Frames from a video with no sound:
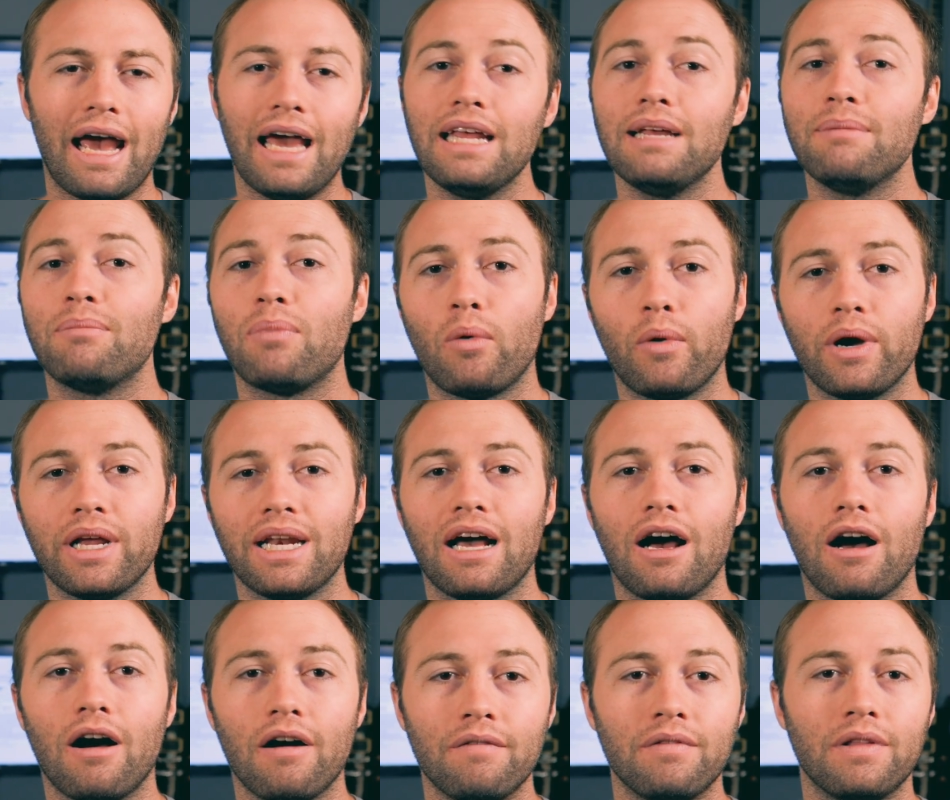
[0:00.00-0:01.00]
any point
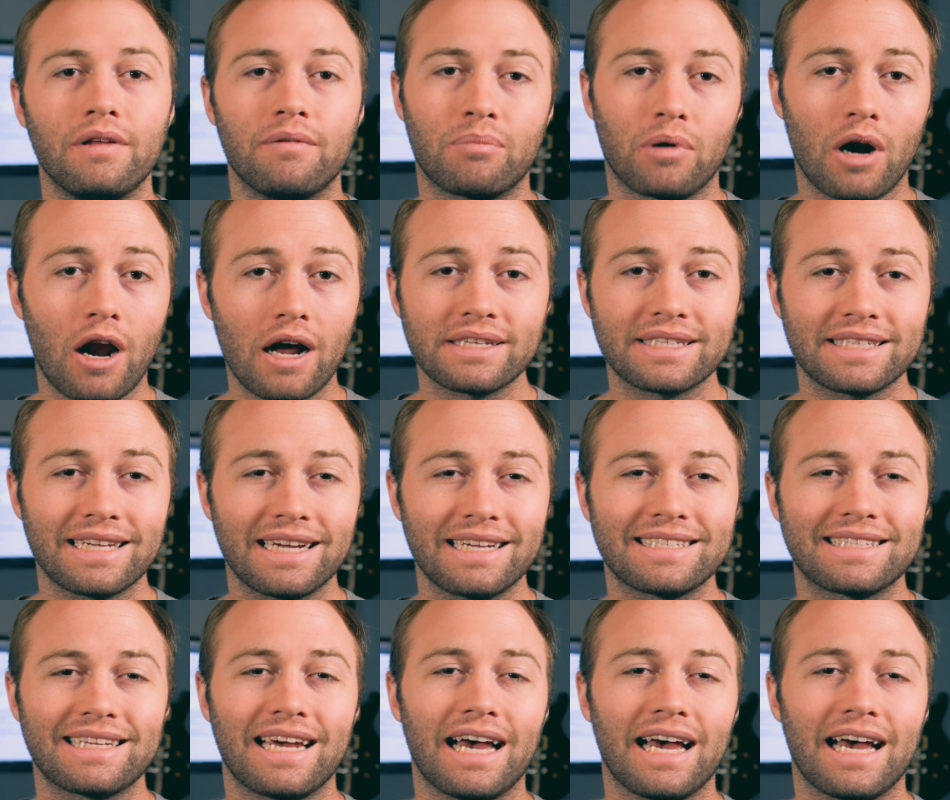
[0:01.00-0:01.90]
of the process,